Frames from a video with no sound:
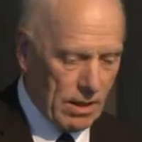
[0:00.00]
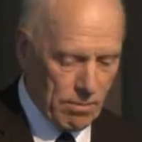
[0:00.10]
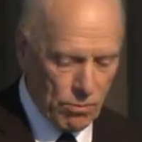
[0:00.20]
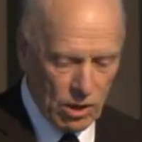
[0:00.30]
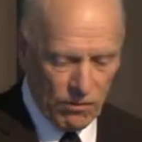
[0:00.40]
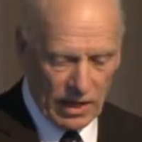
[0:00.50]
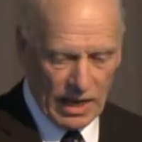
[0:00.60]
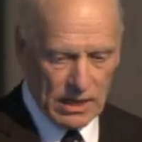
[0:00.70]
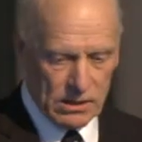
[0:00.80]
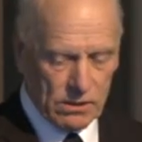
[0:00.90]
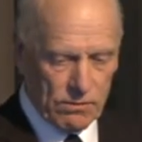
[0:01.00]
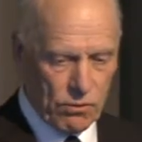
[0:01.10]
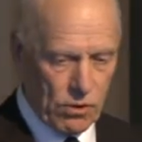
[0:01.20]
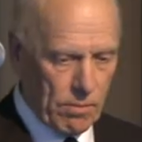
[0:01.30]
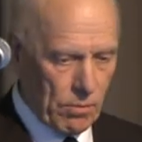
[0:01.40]
modifications
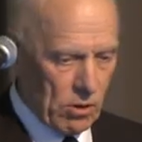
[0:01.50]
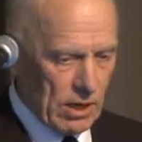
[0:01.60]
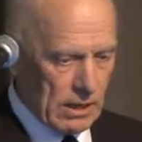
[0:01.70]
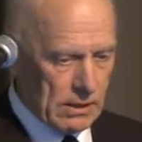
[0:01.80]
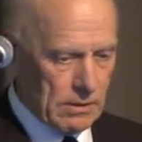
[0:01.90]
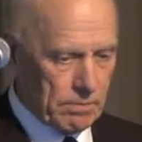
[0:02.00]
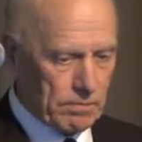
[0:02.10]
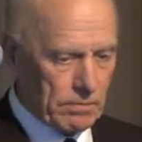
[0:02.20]
for the product.